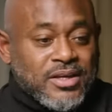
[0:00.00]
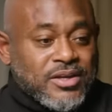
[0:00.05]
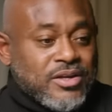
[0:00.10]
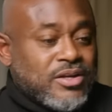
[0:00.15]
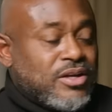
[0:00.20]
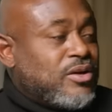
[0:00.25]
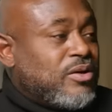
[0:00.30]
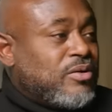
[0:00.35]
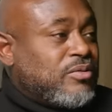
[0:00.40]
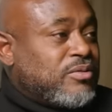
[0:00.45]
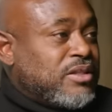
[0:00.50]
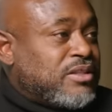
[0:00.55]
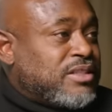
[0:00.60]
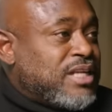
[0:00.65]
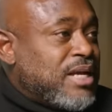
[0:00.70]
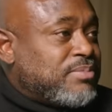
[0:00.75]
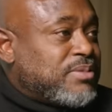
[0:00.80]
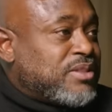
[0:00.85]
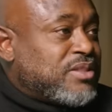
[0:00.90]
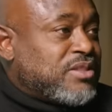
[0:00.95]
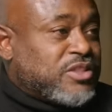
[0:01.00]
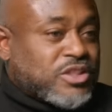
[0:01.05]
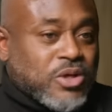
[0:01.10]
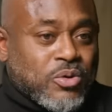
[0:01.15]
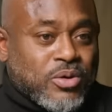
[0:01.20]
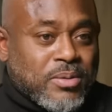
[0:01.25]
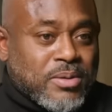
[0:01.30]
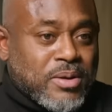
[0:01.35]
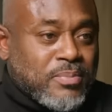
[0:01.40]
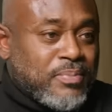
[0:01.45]
you know, the tips,
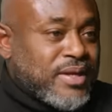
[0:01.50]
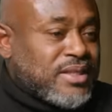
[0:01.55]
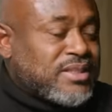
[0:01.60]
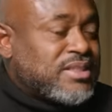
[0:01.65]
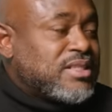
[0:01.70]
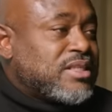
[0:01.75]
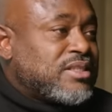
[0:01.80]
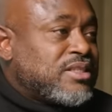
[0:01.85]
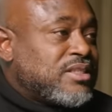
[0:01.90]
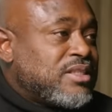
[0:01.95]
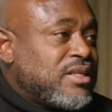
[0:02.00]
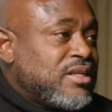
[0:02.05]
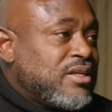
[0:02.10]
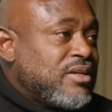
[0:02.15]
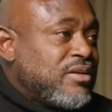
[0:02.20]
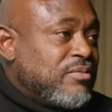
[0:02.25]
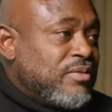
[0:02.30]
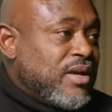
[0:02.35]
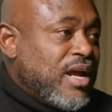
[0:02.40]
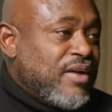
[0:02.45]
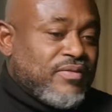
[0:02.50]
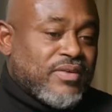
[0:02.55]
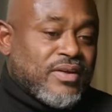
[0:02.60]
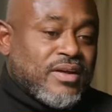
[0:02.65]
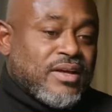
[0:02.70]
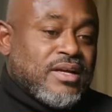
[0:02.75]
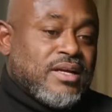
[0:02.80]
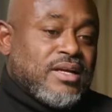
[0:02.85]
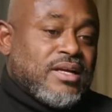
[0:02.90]
showing him the business, whatever.